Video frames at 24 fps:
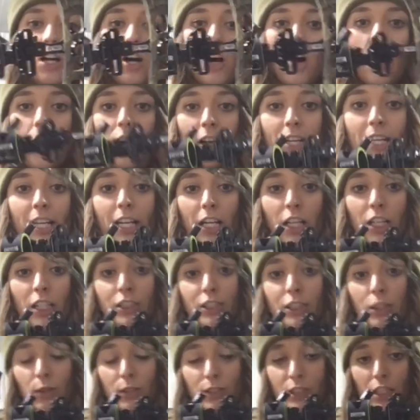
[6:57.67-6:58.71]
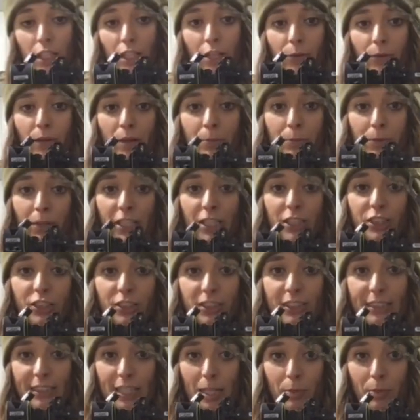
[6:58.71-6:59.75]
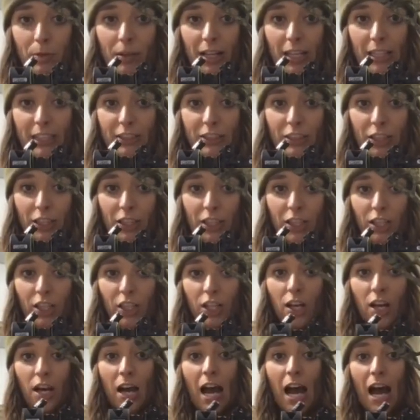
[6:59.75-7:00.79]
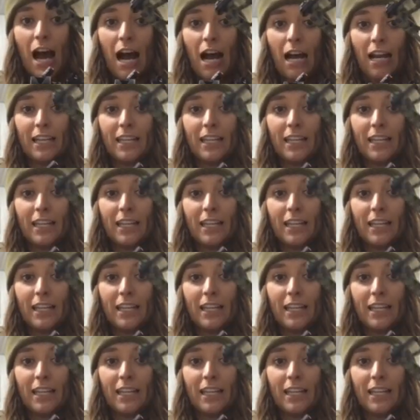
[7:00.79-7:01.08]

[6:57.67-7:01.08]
on here. So it's gonna replace your stabilizer. I